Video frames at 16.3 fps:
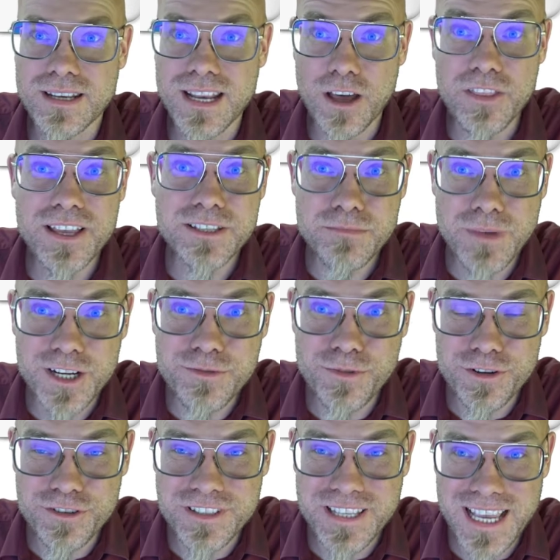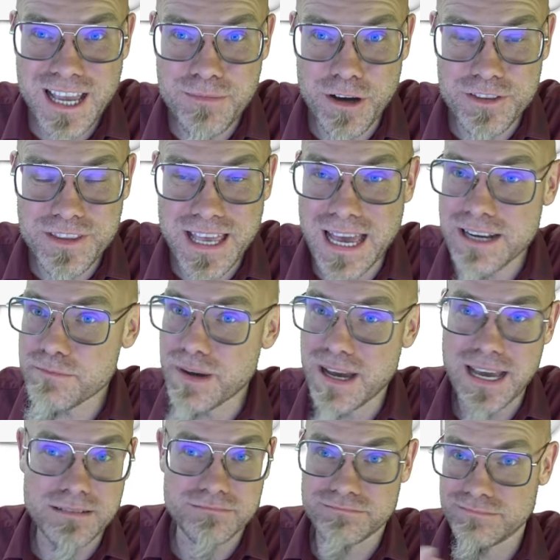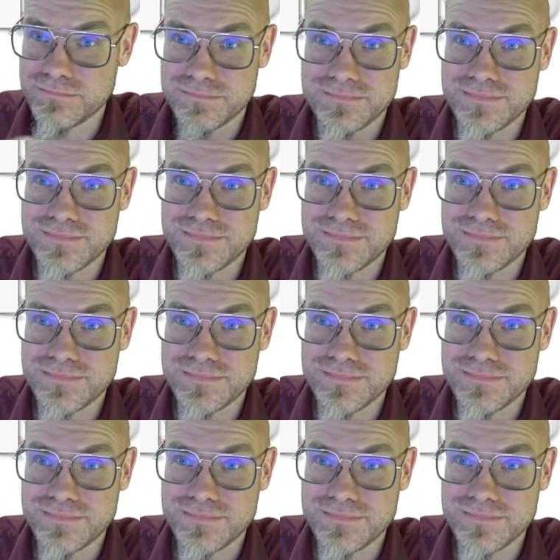Now, there's much more to say about that, but